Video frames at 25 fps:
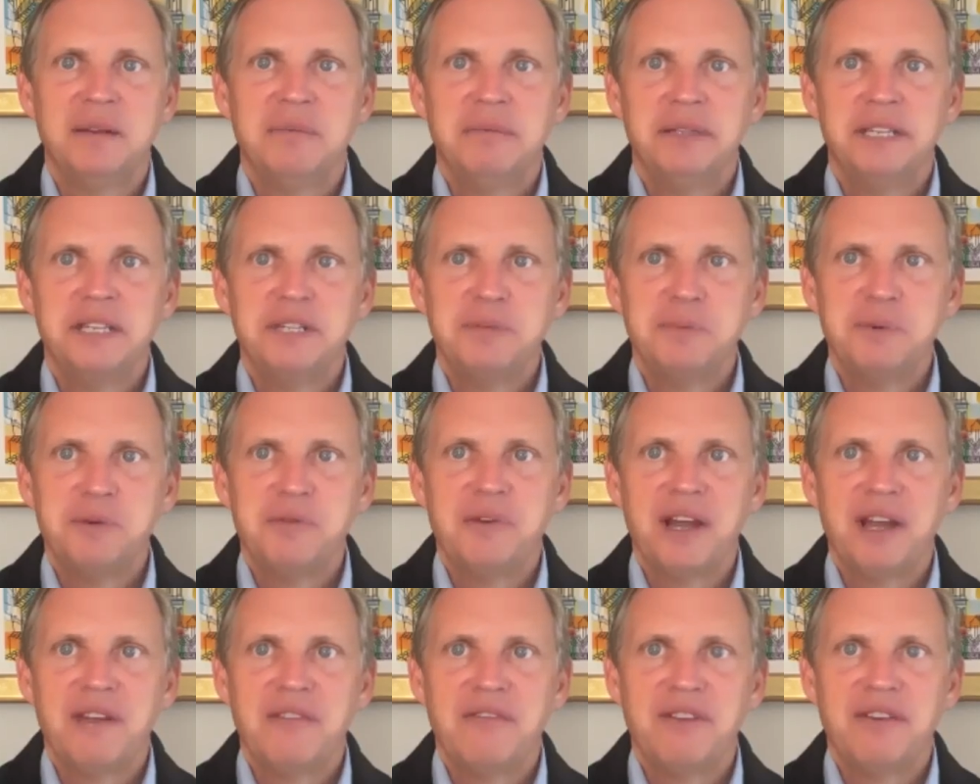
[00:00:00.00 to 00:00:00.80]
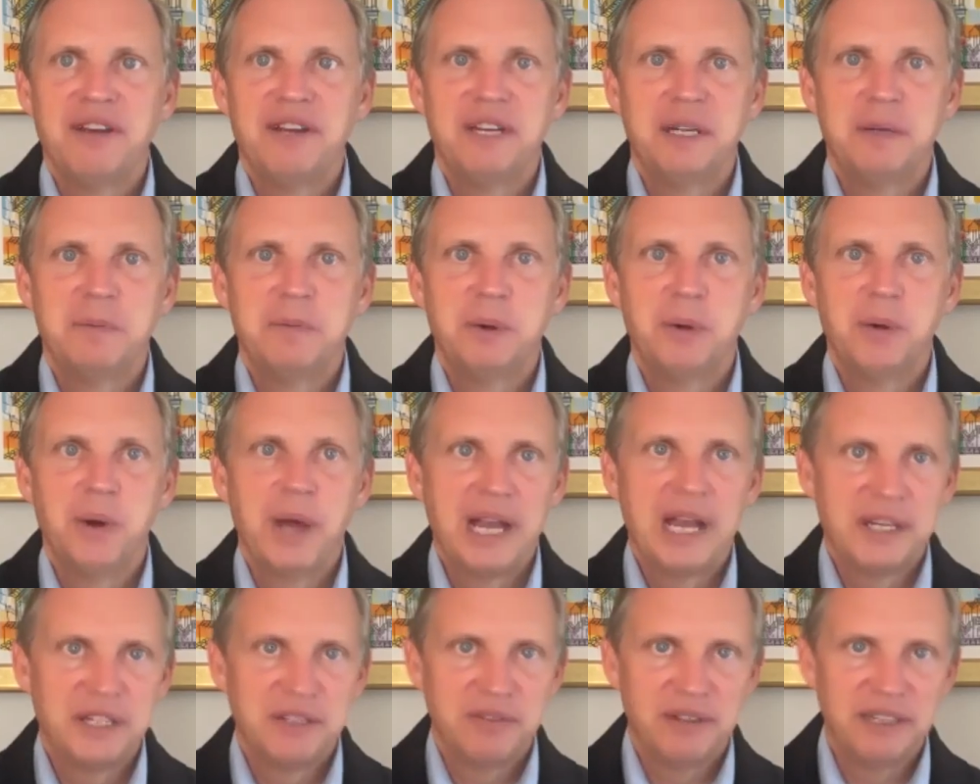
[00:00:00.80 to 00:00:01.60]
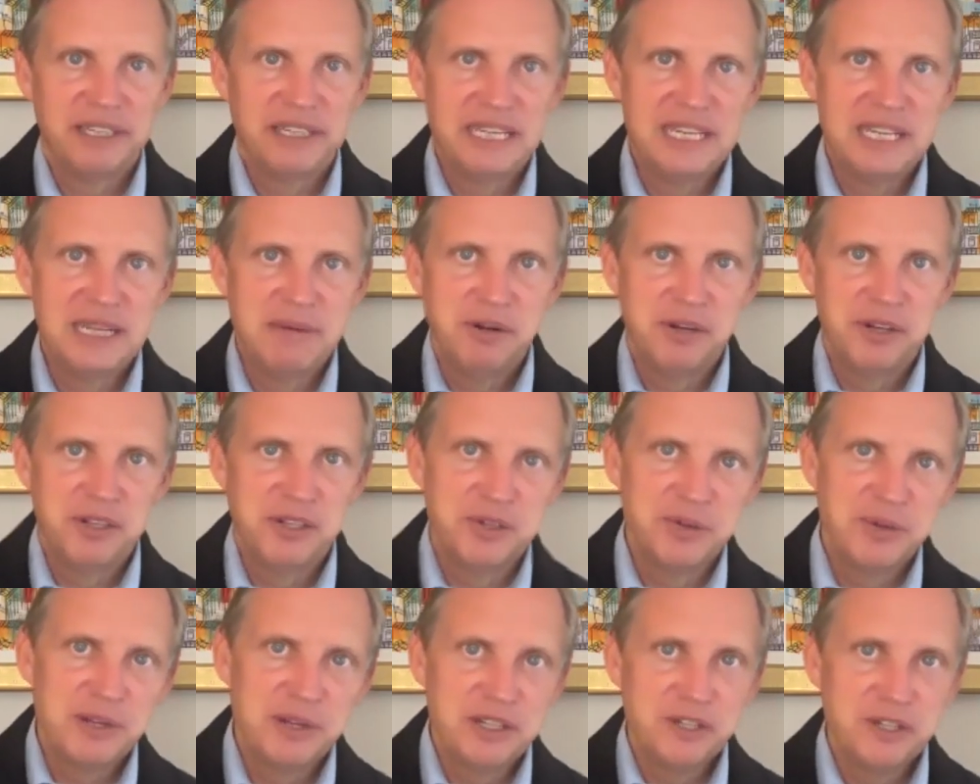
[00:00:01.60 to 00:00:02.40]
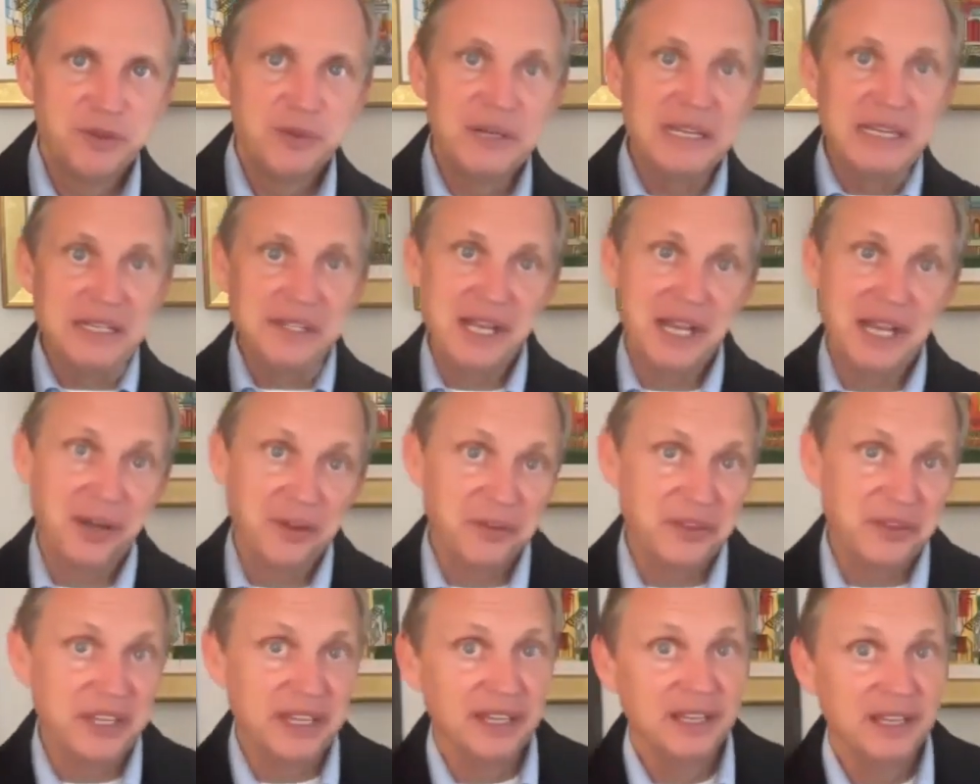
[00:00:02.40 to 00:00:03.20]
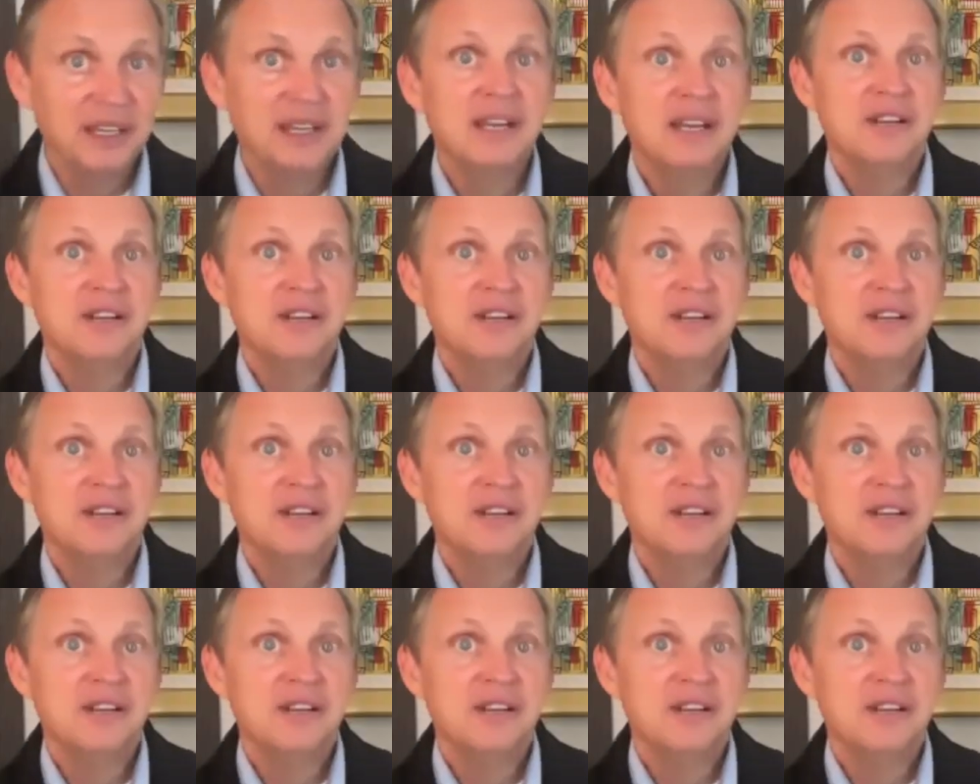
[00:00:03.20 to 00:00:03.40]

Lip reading: Please provide funding to proactively keep our street trees healthy.